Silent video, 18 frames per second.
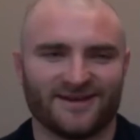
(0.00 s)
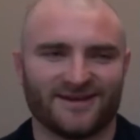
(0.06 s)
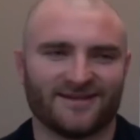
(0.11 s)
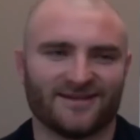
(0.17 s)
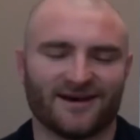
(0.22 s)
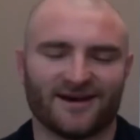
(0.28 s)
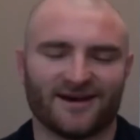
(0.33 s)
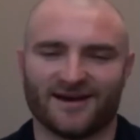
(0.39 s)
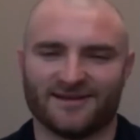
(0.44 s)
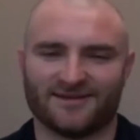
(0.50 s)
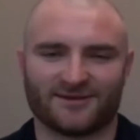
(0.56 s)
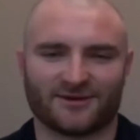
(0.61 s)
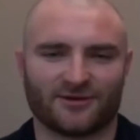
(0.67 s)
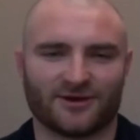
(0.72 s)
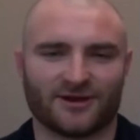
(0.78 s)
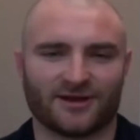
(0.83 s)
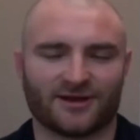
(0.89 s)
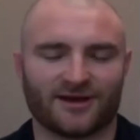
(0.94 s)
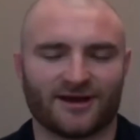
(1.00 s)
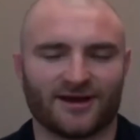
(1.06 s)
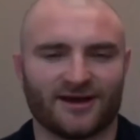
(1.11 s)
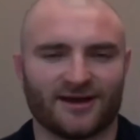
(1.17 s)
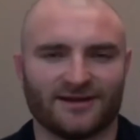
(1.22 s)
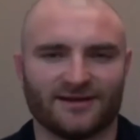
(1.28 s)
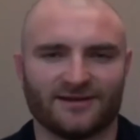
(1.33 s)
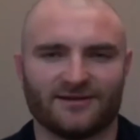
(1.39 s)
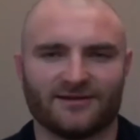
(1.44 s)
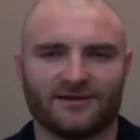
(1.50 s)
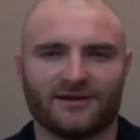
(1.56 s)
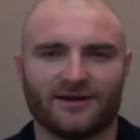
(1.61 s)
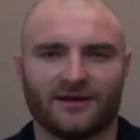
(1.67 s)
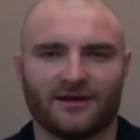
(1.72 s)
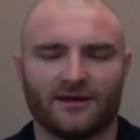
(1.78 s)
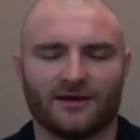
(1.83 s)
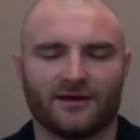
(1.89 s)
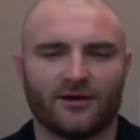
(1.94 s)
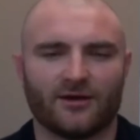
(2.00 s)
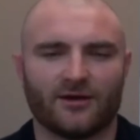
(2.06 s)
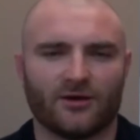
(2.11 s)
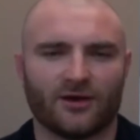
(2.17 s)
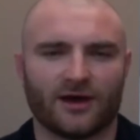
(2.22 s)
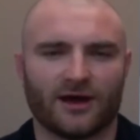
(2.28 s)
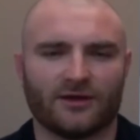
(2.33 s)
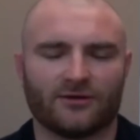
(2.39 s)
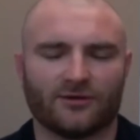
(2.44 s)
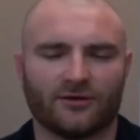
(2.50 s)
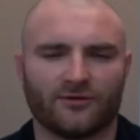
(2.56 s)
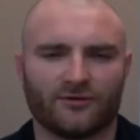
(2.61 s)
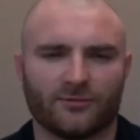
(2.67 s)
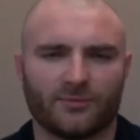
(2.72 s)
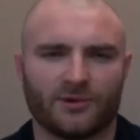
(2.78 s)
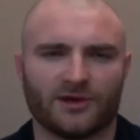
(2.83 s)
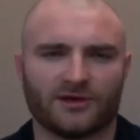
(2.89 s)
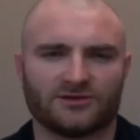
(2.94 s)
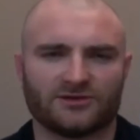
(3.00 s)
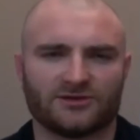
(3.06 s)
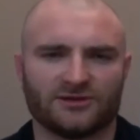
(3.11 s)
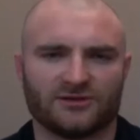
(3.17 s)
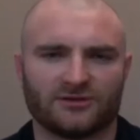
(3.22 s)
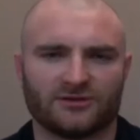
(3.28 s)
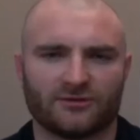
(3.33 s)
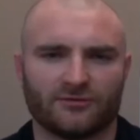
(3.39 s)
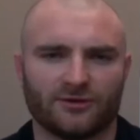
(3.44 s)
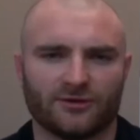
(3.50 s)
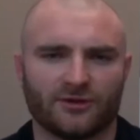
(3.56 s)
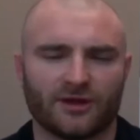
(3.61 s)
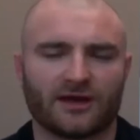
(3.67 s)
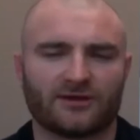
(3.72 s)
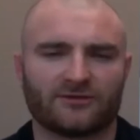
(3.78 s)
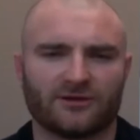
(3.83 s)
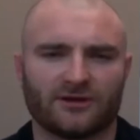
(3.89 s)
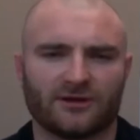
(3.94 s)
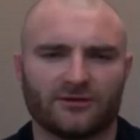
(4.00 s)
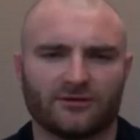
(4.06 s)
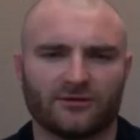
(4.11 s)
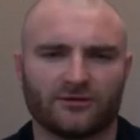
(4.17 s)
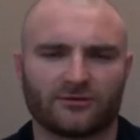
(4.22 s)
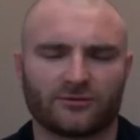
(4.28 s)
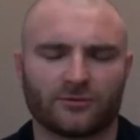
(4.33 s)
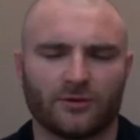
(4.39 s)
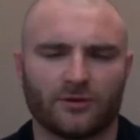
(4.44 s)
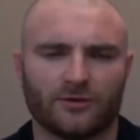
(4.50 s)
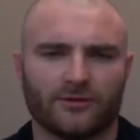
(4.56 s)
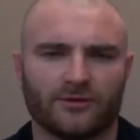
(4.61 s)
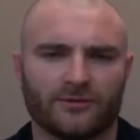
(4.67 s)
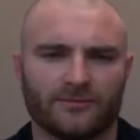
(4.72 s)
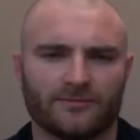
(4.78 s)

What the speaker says: Nah, he's a great guy, and on and off the pitch, he's a real asset to the squad.